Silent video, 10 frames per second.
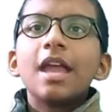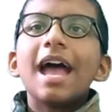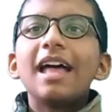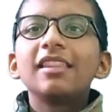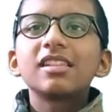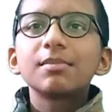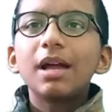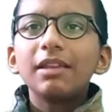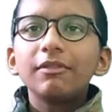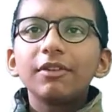And this
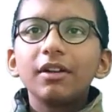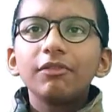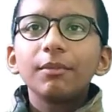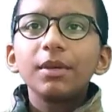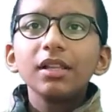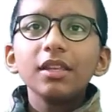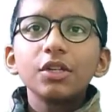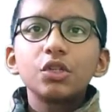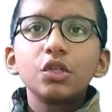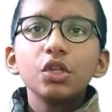might be very familiar
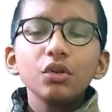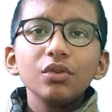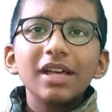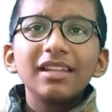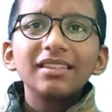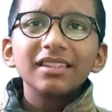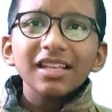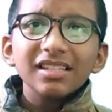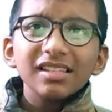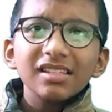to you, that
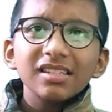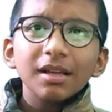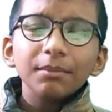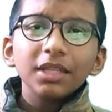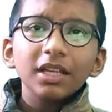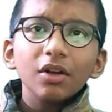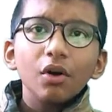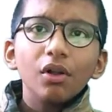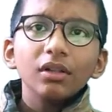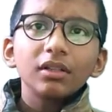this is something
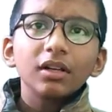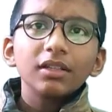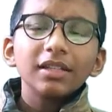called,